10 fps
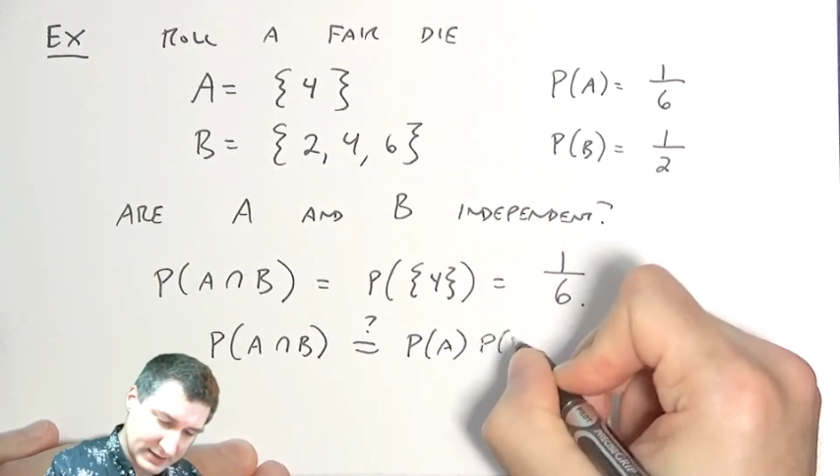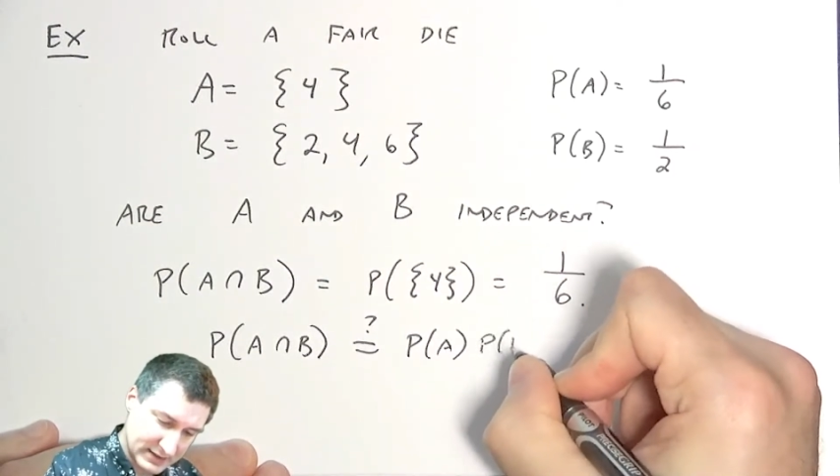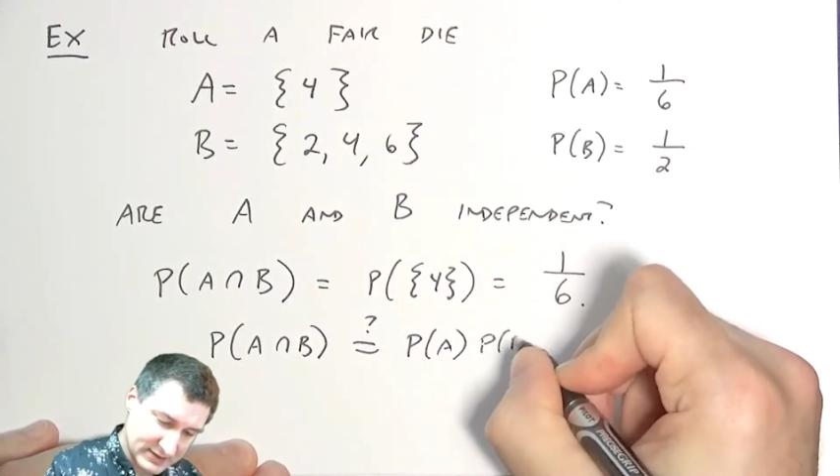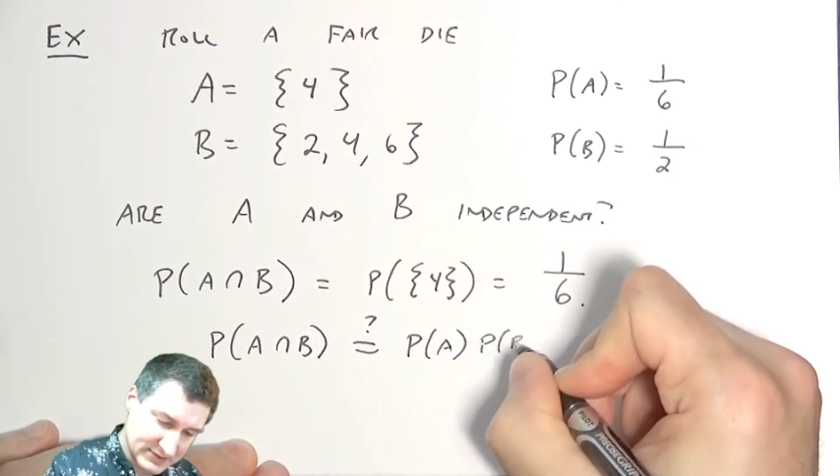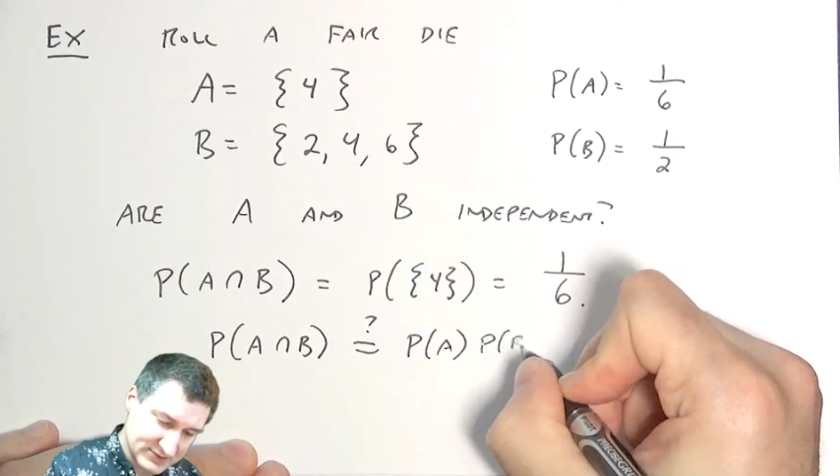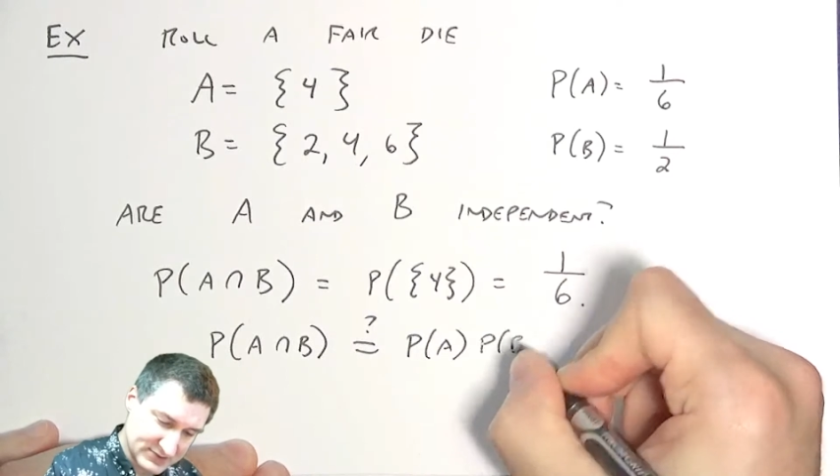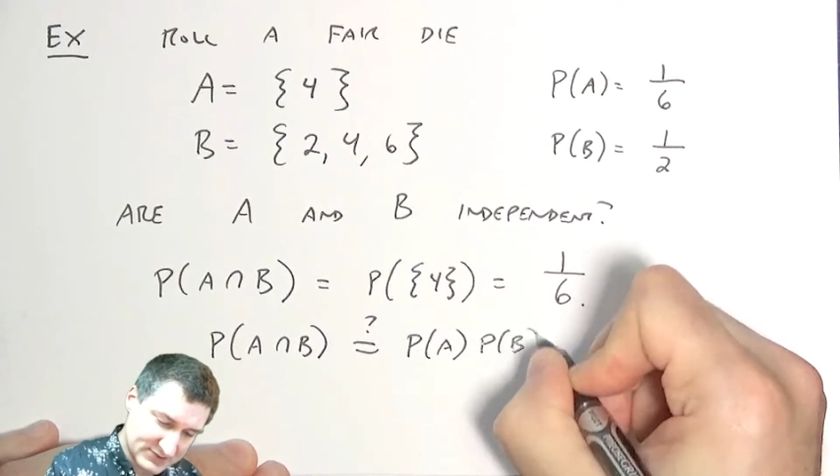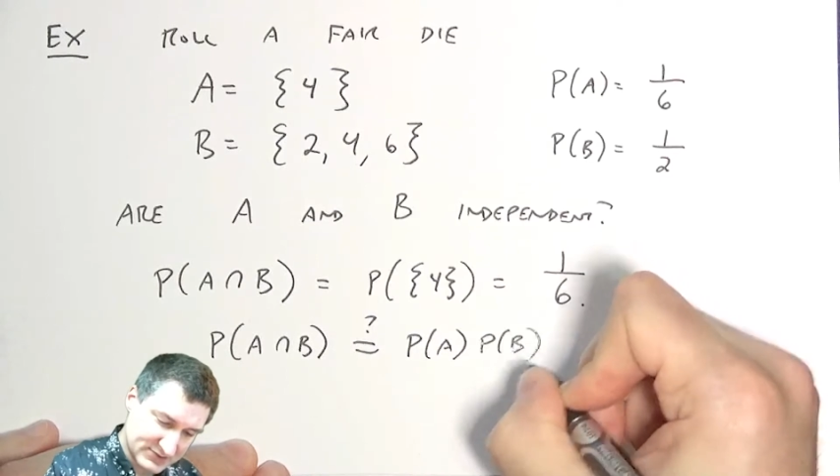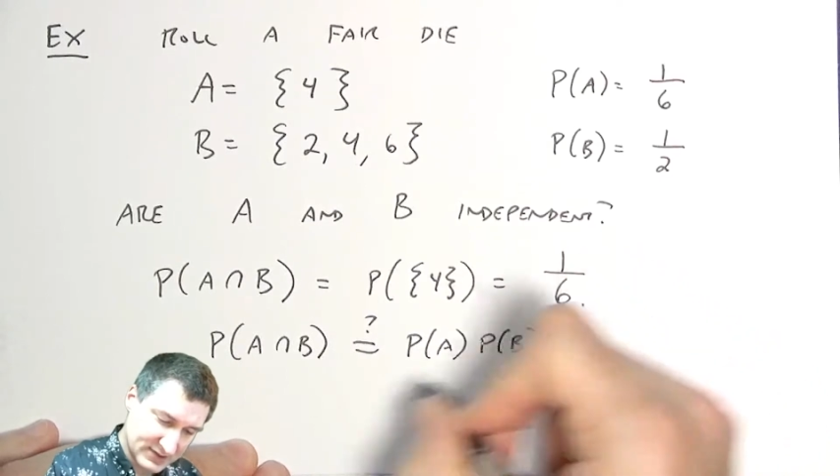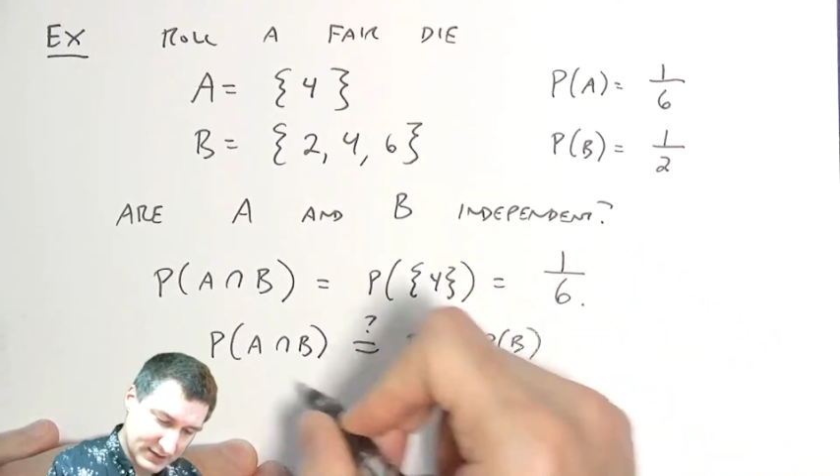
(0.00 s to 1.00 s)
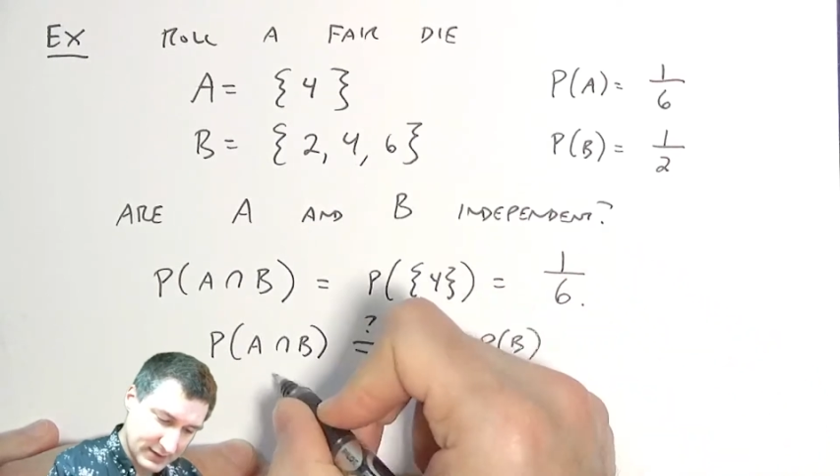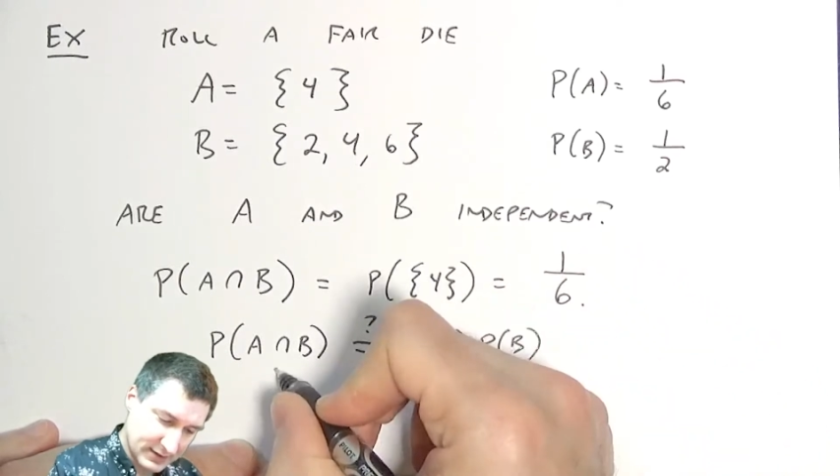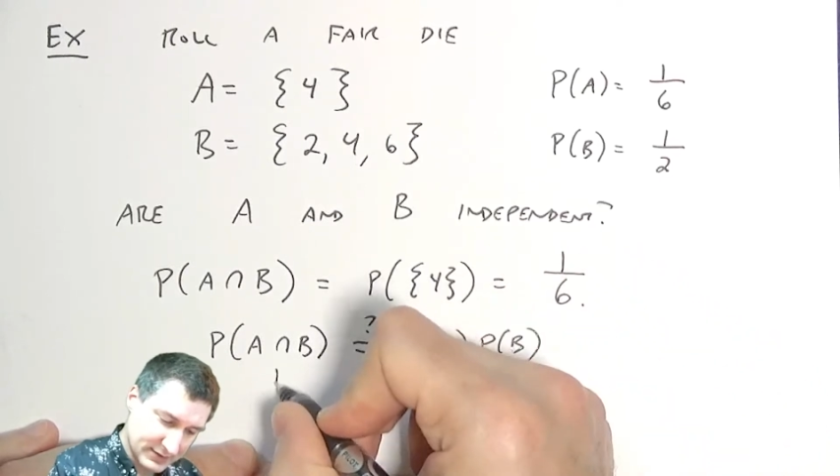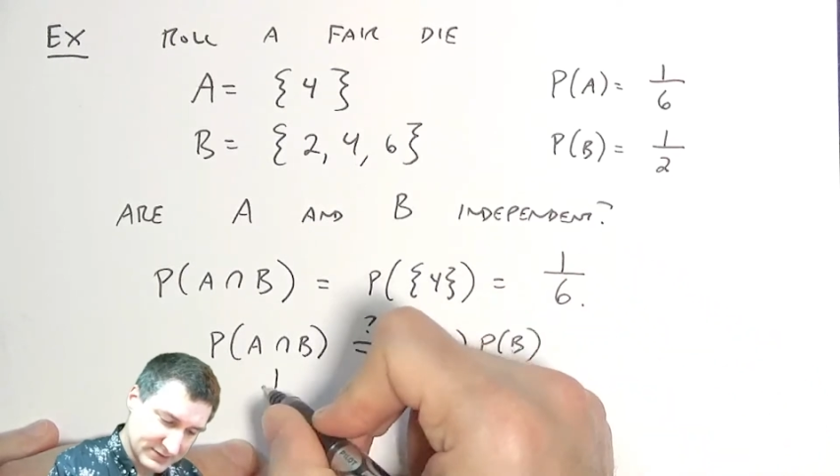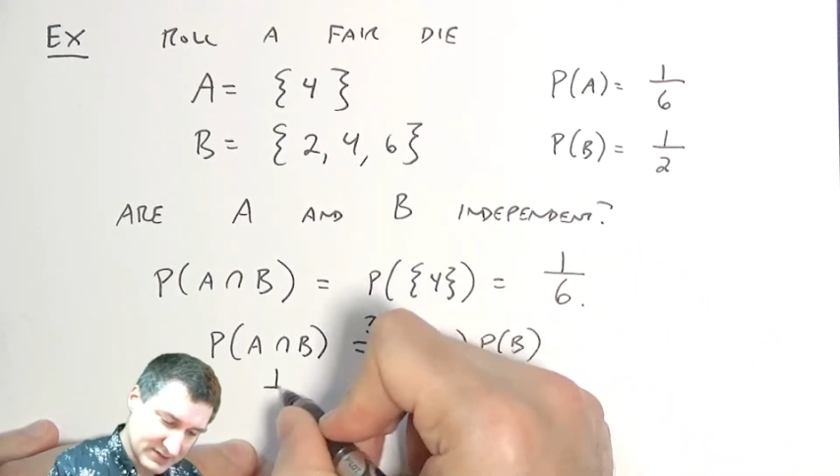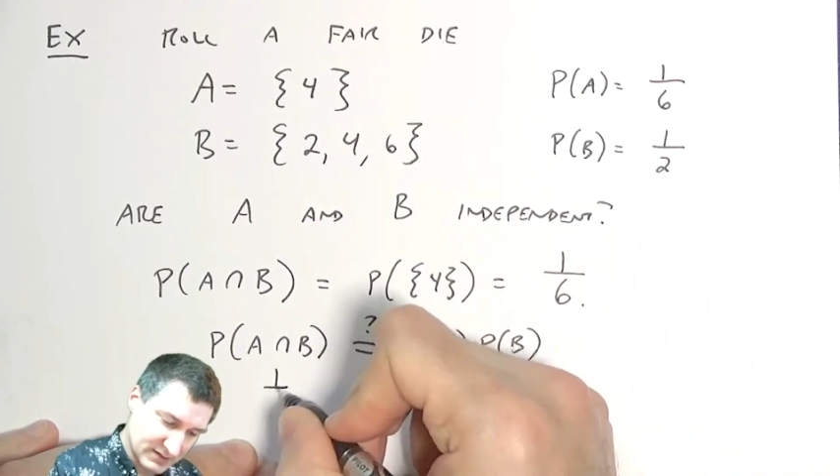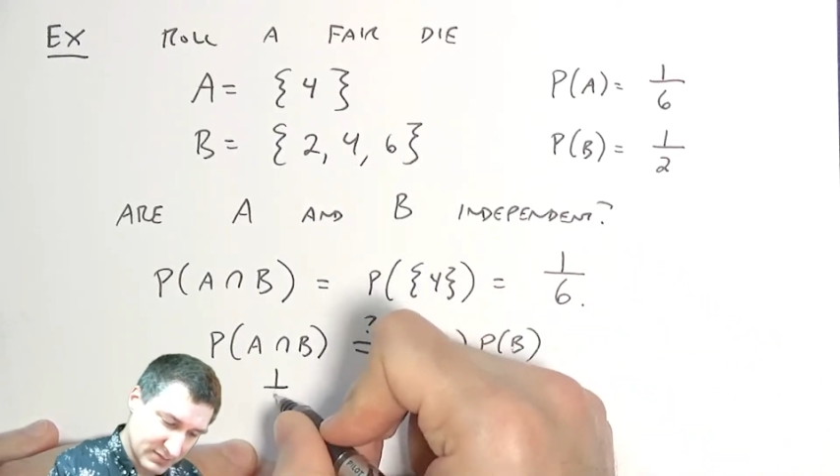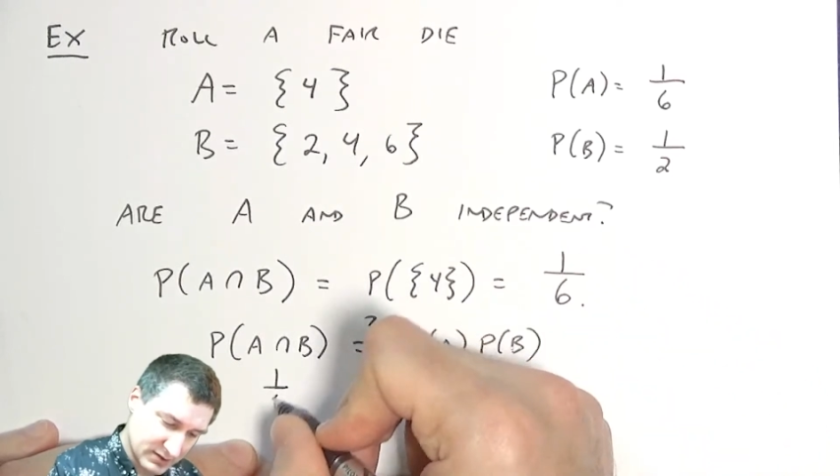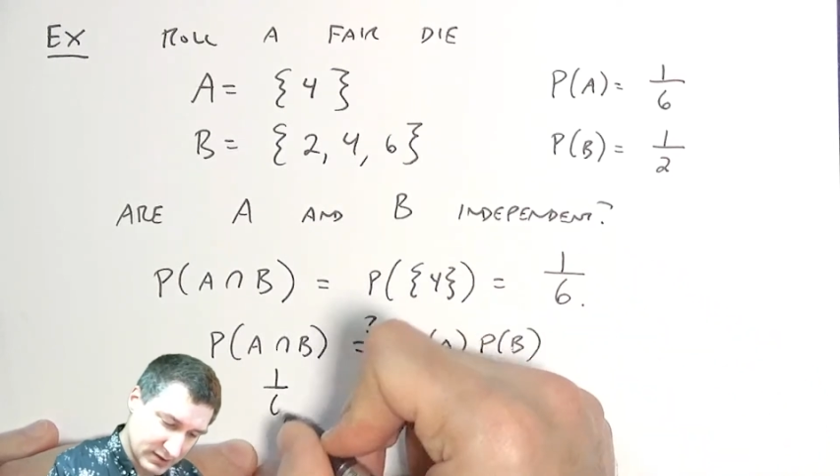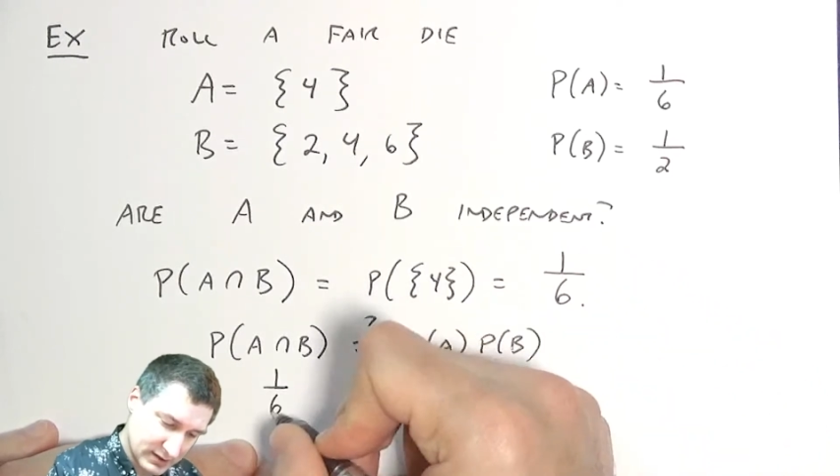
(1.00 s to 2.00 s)
is this
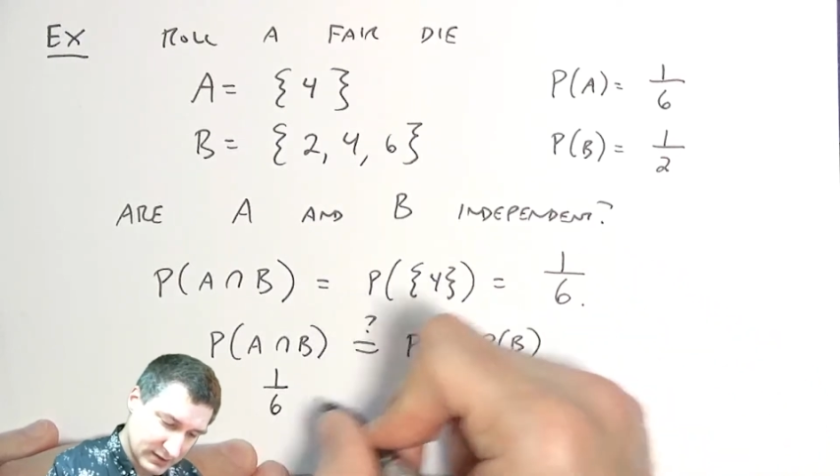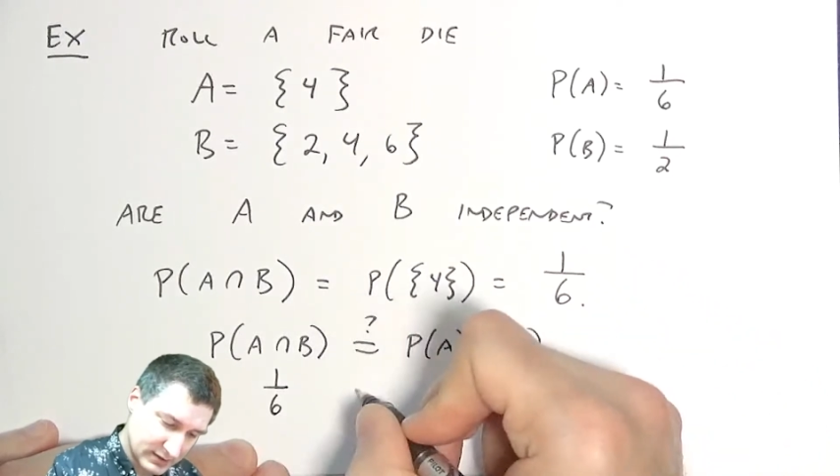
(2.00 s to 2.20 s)
number